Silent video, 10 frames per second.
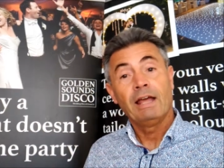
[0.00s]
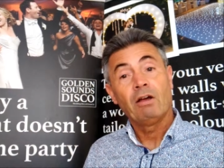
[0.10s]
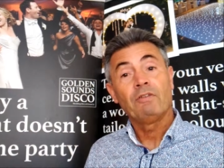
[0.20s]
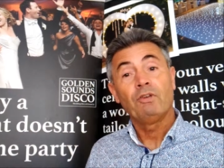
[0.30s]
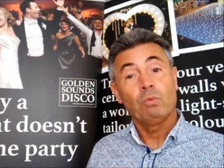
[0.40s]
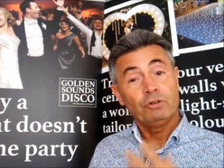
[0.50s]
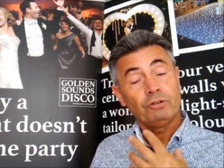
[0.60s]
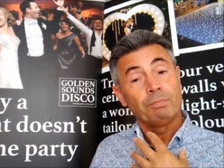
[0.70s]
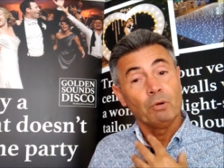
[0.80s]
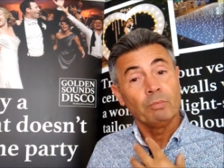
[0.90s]
Now, if you
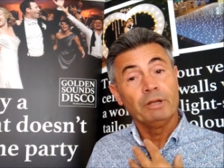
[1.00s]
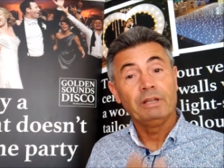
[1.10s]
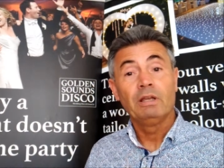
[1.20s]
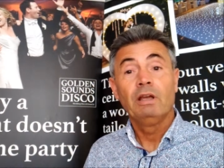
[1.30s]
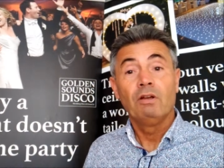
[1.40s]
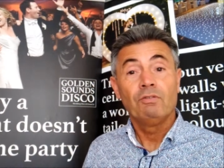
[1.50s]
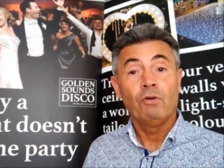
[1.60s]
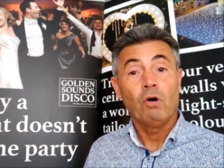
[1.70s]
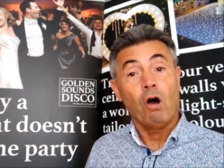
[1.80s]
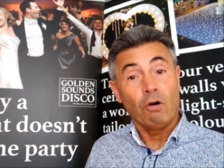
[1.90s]
wish to book me
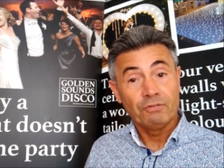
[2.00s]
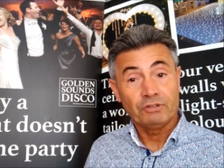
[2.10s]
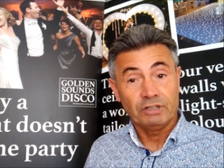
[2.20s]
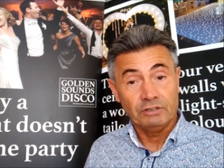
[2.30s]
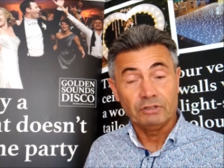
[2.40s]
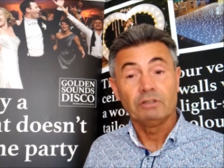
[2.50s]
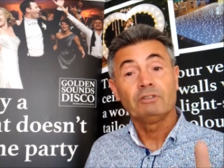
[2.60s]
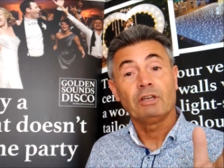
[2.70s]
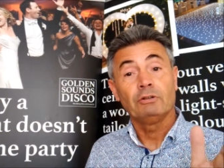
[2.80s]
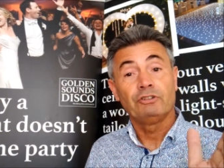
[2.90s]
for
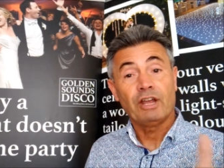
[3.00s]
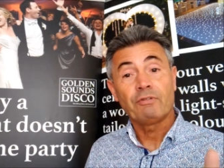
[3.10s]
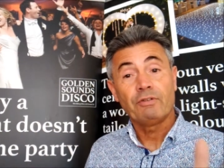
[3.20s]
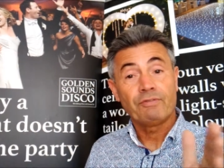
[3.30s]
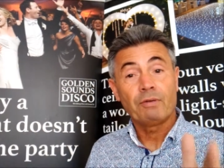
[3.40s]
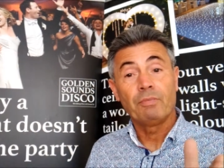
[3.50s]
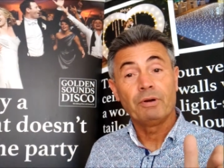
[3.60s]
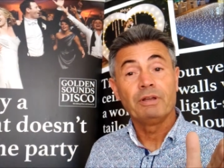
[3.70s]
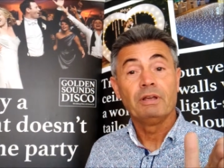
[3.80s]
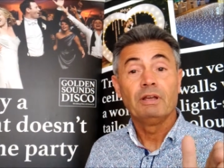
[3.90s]
off-season, so January,
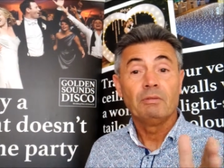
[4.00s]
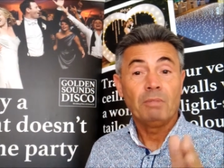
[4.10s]
February,